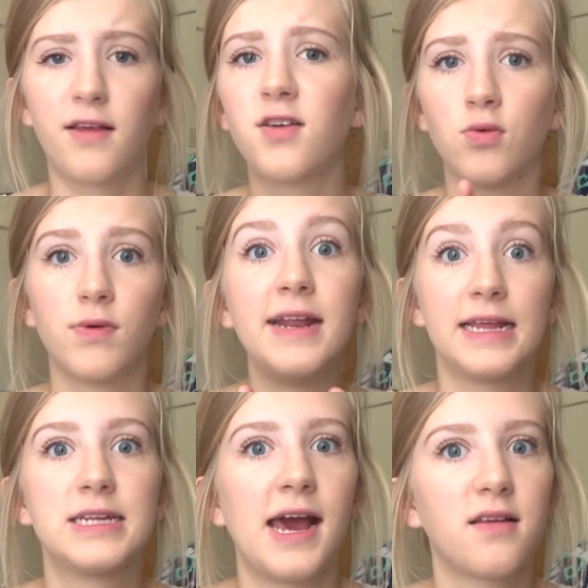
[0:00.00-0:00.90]
also
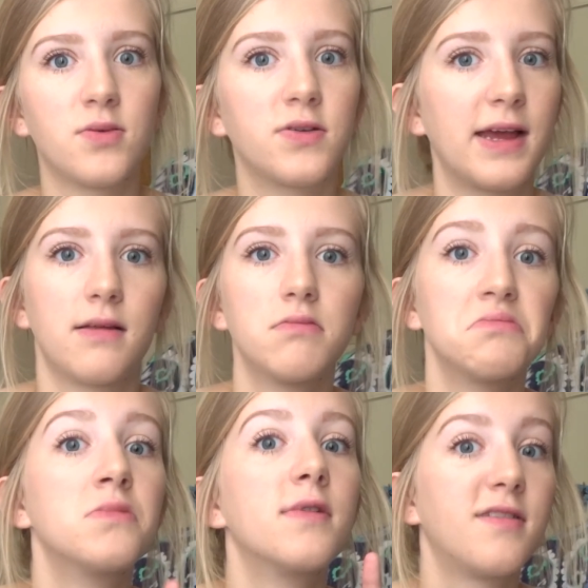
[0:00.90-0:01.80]
reading the textbook, like
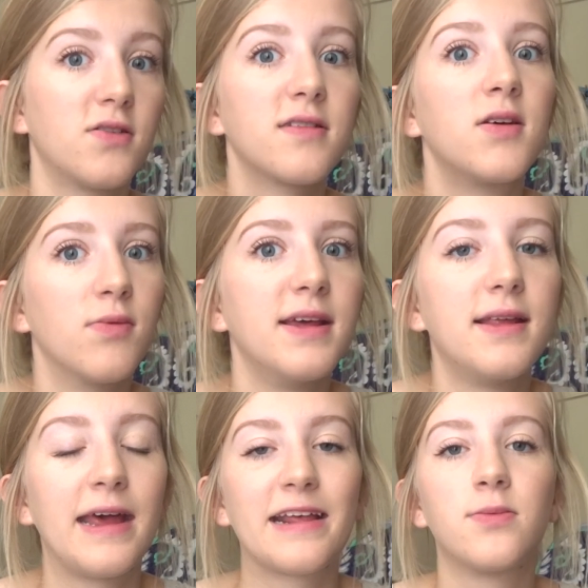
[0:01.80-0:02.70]
seriously read
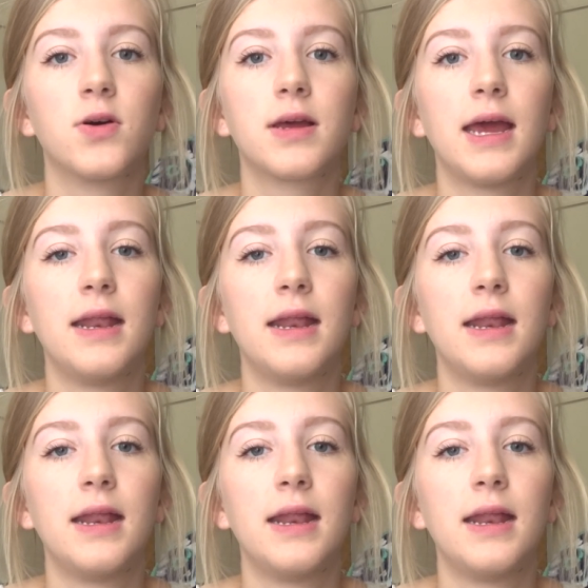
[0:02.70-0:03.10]
the textbook.